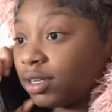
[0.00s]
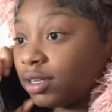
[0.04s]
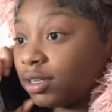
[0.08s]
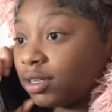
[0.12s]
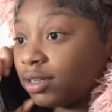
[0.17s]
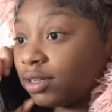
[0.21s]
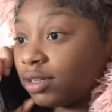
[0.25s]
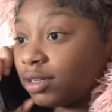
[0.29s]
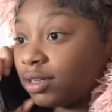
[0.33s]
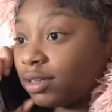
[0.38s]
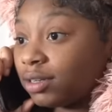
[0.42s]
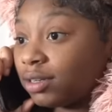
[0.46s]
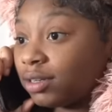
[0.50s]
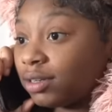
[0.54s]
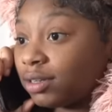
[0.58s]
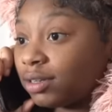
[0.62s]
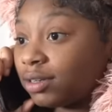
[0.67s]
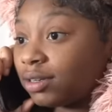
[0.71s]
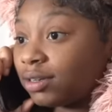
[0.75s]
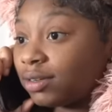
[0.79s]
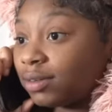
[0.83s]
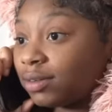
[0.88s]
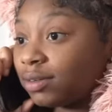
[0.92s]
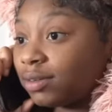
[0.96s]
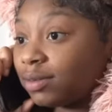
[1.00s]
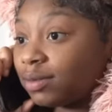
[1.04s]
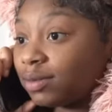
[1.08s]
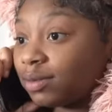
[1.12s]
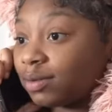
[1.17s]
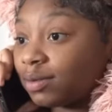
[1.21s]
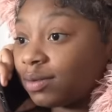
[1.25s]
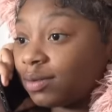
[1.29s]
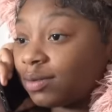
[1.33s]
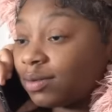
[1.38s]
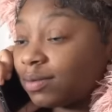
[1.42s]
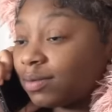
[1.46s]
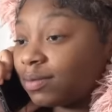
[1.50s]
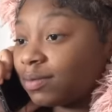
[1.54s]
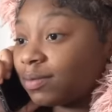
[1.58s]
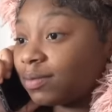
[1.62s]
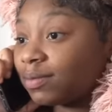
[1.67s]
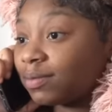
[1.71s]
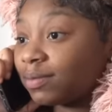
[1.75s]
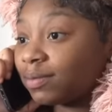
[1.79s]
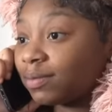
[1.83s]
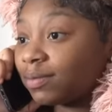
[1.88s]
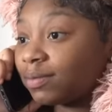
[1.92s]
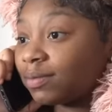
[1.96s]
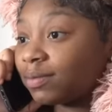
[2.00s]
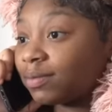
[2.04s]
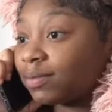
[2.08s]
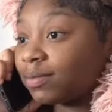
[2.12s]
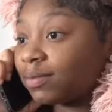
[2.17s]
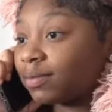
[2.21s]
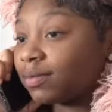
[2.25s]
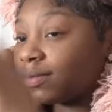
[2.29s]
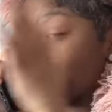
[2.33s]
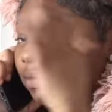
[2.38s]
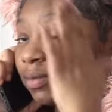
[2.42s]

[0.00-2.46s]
Oh yeah, let me tell you. So